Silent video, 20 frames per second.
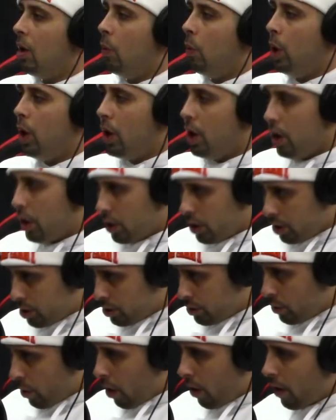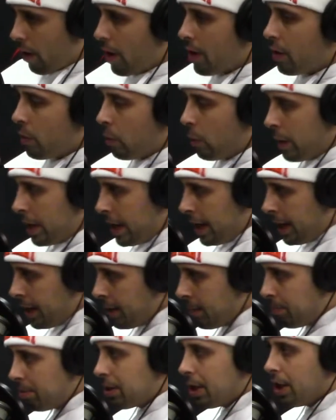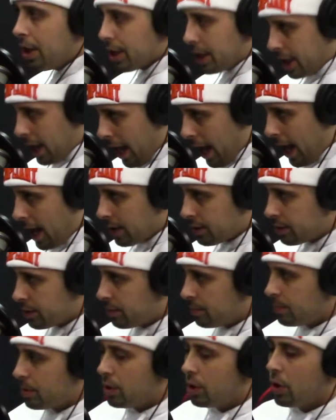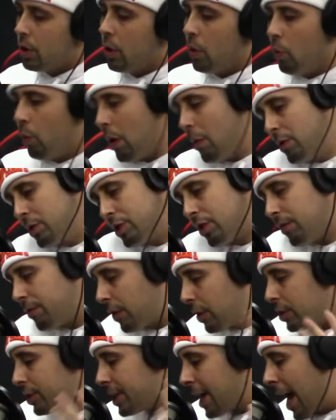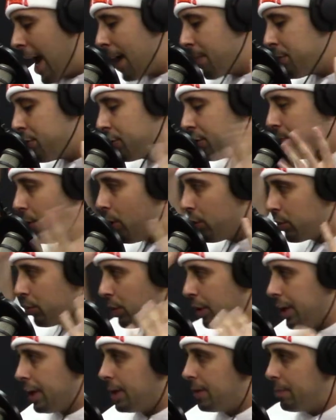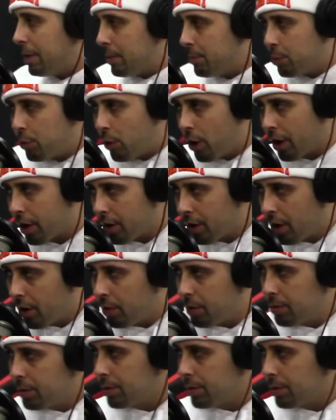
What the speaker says: Well, you are on a weed PlugCast. When was the first time you smoked weed? People want to know.